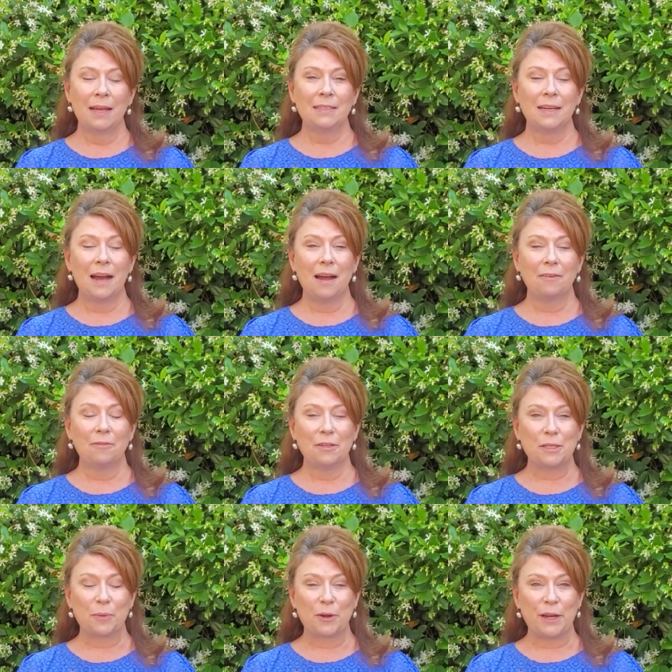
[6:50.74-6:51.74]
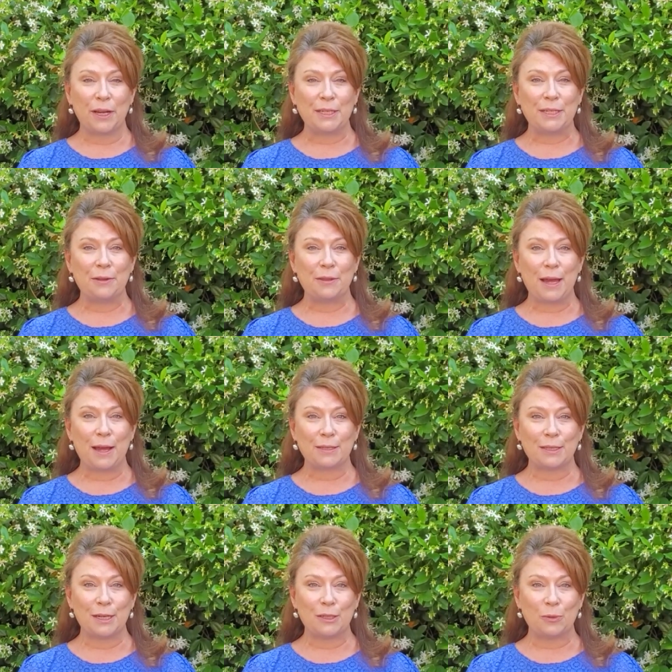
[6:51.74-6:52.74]
To all of the spring
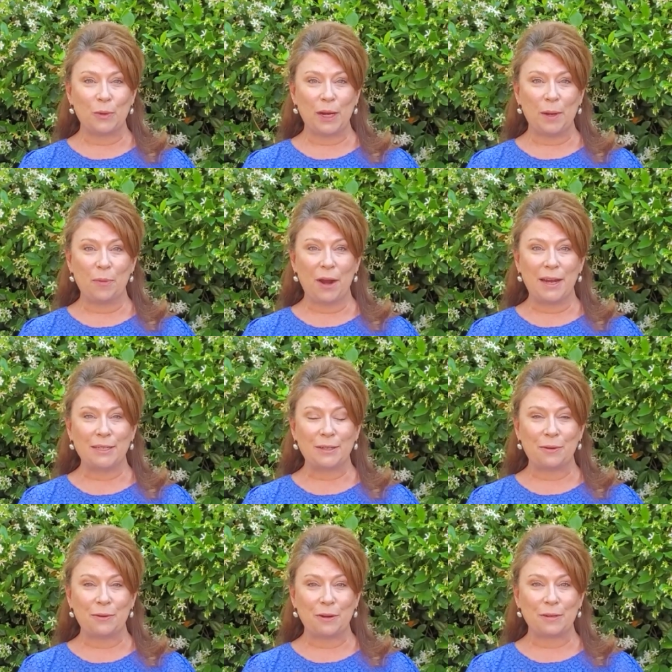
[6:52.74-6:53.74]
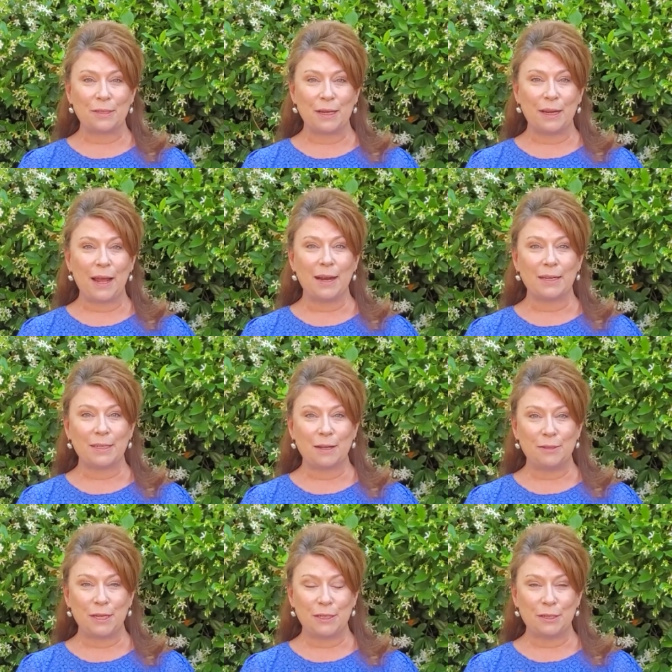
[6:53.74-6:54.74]
2020 practical nursing and
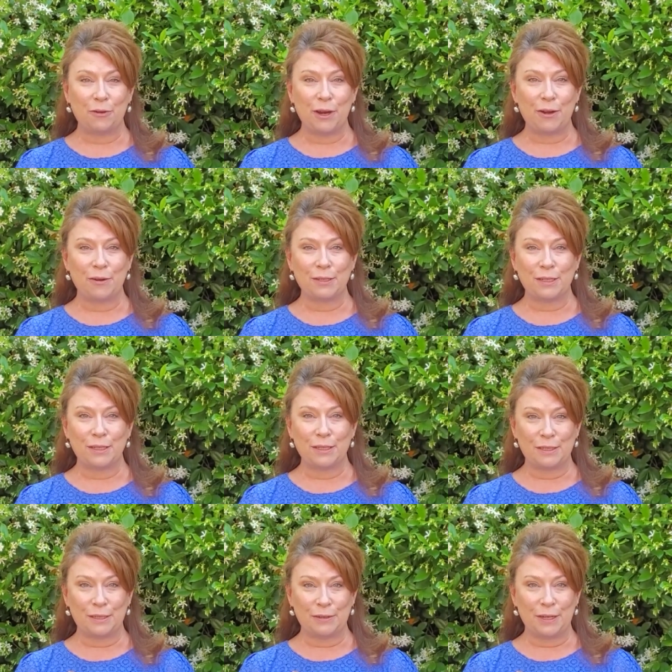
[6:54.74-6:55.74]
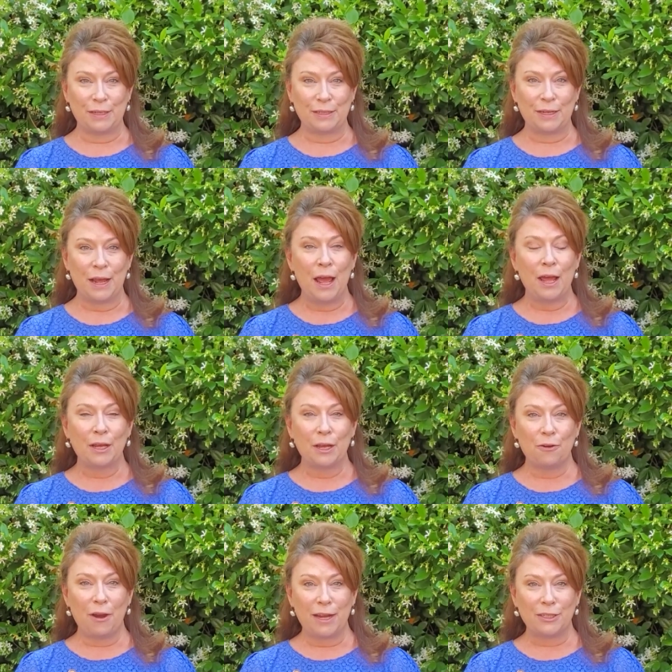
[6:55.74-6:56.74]
associate degree nursing students,
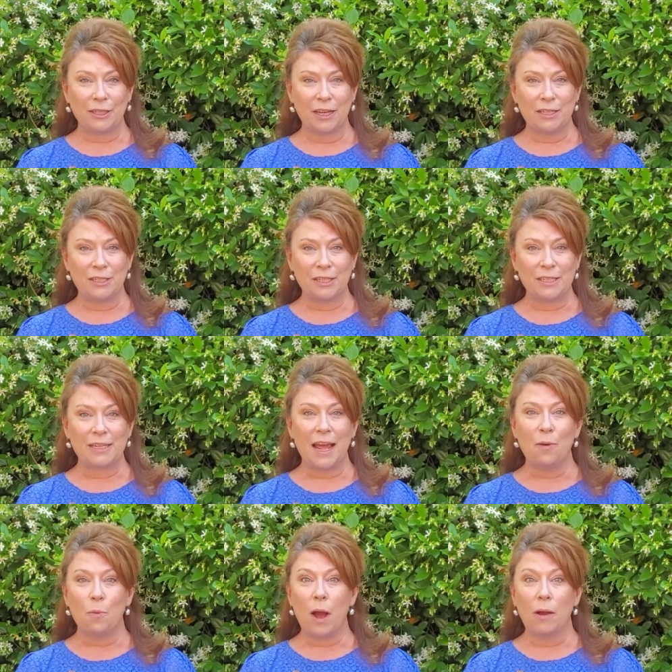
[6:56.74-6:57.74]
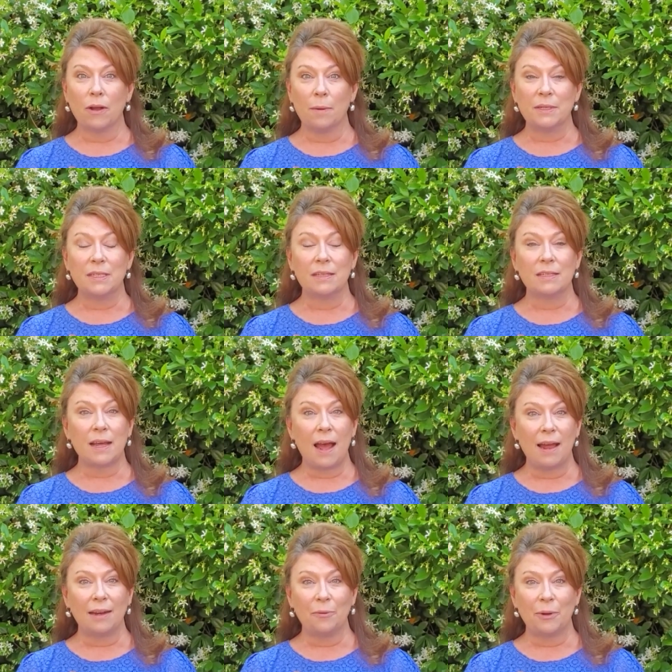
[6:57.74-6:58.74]
congratulations and welcome into this
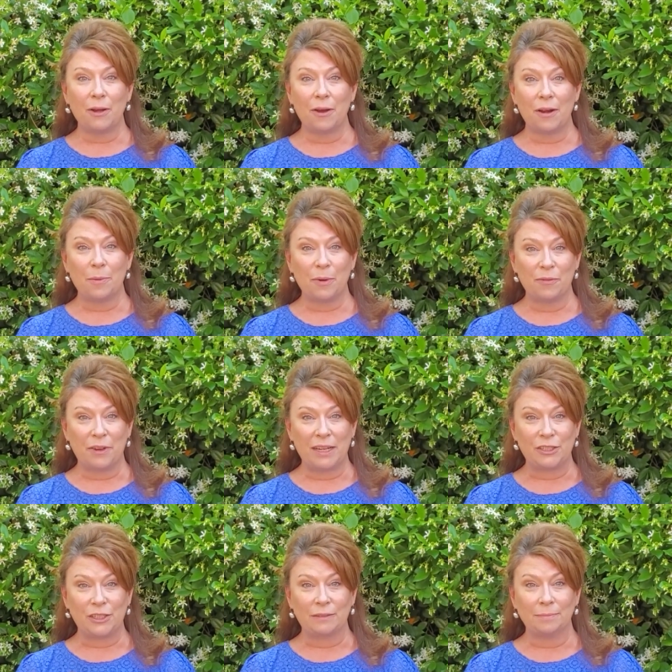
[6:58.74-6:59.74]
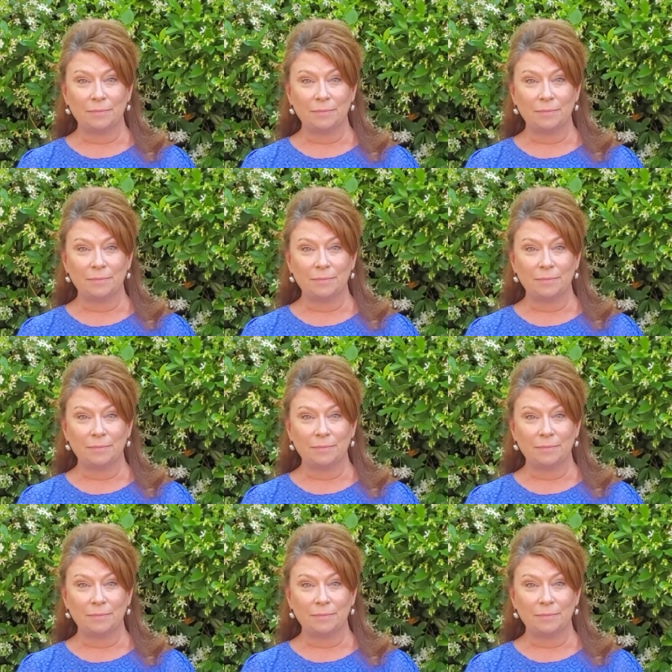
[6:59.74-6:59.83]
highly regarded profession.